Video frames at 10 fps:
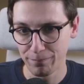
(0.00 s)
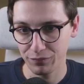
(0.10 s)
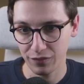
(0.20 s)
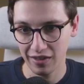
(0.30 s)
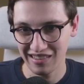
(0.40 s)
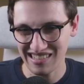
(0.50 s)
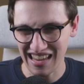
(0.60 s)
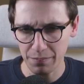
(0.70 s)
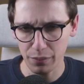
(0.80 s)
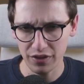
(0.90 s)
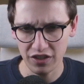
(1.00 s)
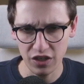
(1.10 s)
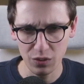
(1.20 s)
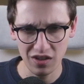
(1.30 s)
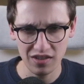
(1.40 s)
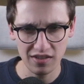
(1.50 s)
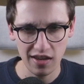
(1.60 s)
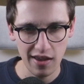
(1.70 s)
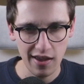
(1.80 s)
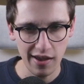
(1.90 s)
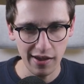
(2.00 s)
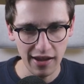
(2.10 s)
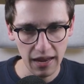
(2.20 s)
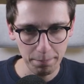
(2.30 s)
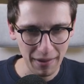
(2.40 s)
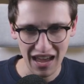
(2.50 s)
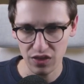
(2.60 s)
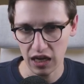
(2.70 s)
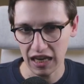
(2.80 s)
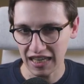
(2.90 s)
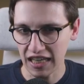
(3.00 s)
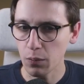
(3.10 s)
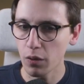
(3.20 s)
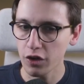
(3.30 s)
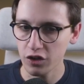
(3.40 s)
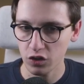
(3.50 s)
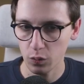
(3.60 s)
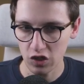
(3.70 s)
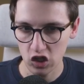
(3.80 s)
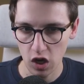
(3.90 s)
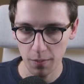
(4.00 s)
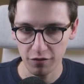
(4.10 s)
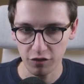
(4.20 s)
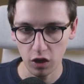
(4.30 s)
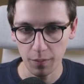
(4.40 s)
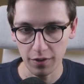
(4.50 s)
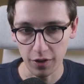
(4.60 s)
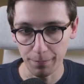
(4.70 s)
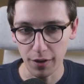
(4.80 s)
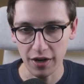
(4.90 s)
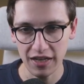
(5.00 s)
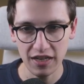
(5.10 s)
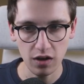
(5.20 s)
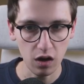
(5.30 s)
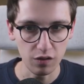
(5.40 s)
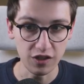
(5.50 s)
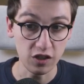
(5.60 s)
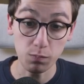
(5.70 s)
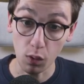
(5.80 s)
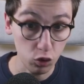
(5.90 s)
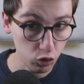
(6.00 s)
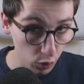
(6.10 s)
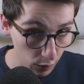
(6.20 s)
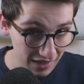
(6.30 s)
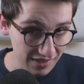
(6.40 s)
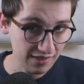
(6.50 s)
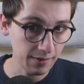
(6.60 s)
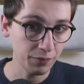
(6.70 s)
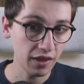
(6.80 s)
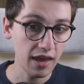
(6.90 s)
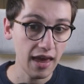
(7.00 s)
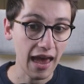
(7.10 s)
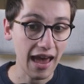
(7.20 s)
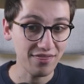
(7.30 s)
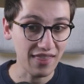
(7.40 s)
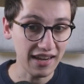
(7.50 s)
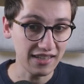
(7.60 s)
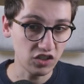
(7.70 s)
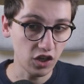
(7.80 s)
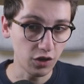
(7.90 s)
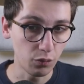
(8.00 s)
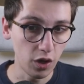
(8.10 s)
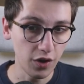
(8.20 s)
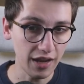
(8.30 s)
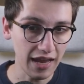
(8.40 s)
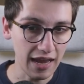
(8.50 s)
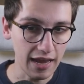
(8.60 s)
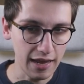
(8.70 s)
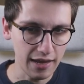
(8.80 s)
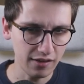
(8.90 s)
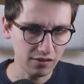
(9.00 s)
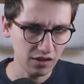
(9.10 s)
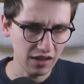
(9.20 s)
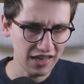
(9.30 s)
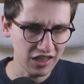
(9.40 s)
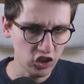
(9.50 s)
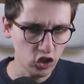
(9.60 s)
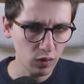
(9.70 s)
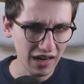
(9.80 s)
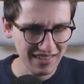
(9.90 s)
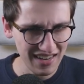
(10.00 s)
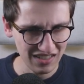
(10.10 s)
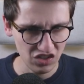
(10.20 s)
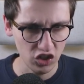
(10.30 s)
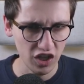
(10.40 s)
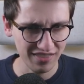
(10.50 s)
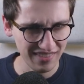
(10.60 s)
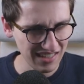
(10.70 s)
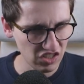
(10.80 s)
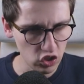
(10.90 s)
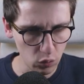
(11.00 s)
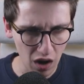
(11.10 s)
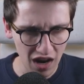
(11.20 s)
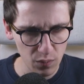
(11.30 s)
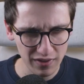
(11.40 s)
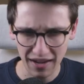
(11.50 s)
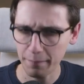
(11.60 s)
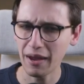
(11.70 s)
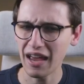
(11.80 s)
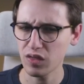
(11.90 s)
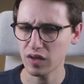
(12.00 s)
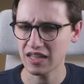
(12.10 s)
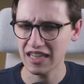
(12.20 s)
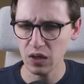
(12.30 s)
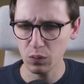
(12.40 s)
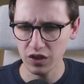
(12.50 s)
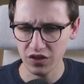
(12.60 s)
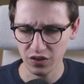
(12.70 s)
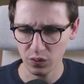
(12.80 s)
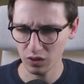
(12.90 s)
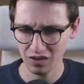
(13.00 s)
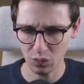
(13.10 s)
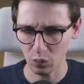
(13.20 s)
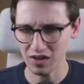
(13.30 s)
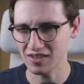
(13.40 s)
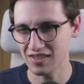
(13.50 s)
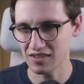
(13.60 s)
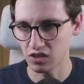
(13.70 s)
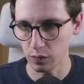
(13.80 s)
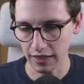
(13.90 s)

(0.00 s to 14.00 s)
This endpoint uses a path and a keyword which come from the body of this post request, and then it's going to run a UI tester.test UI with that path and keyword. What is this doing?